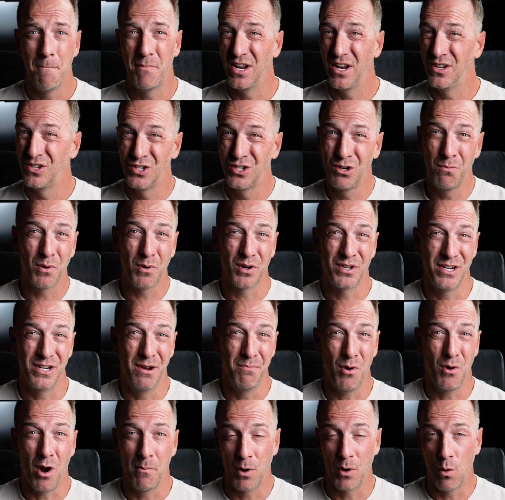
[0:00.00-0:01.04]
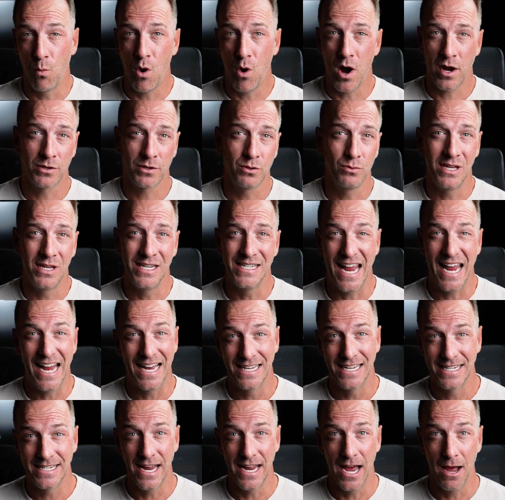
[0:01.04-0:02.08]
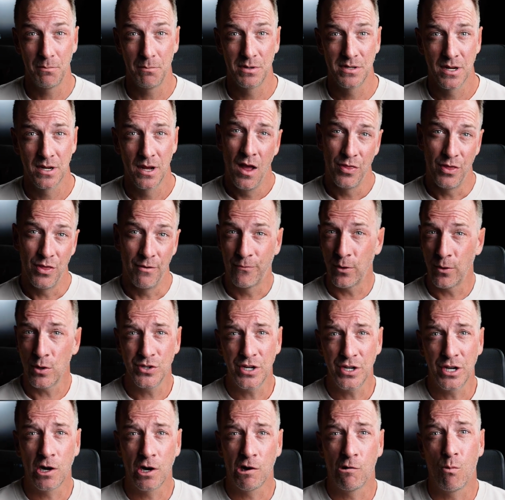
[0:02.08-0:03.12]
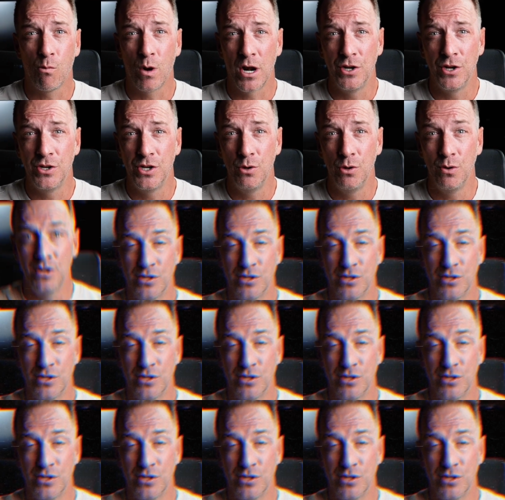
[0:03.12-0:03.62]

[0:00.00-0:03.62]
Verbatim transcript: But it's super simple. I'm going to walk through these eight steps. The first thing you're going to want to do